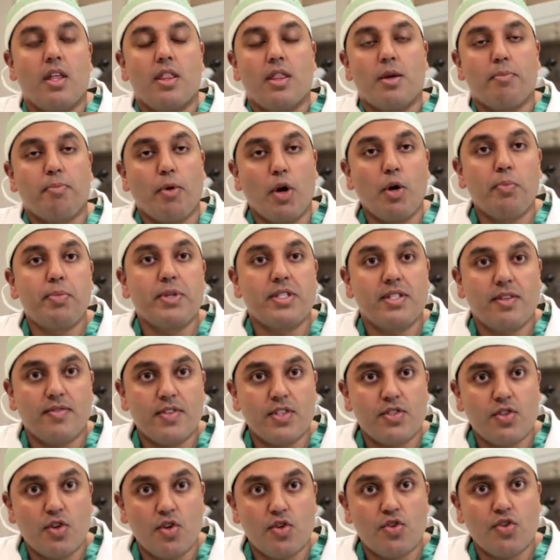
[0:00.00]
The purpose of
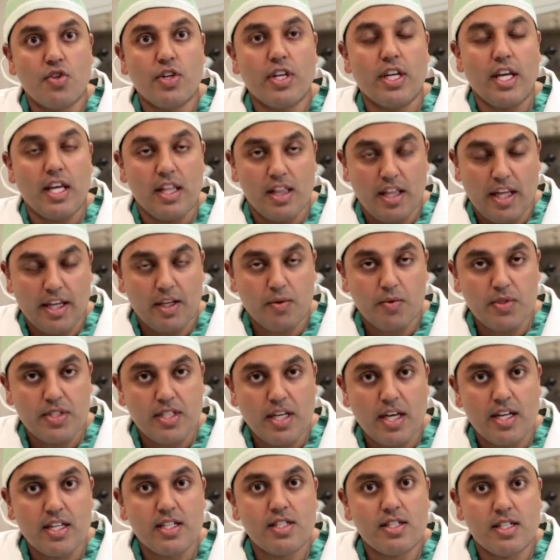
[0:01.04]
the surgery, like we
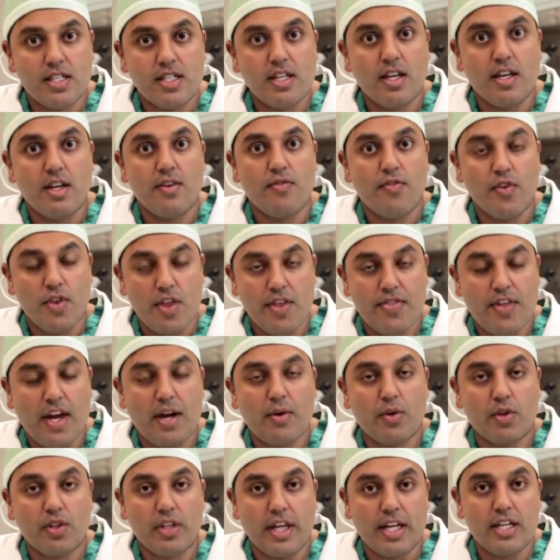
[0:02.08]
said, is for the
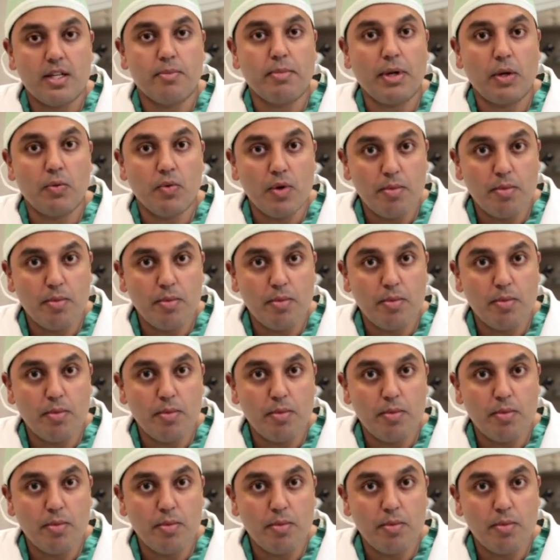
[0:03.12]
thyroid gland to be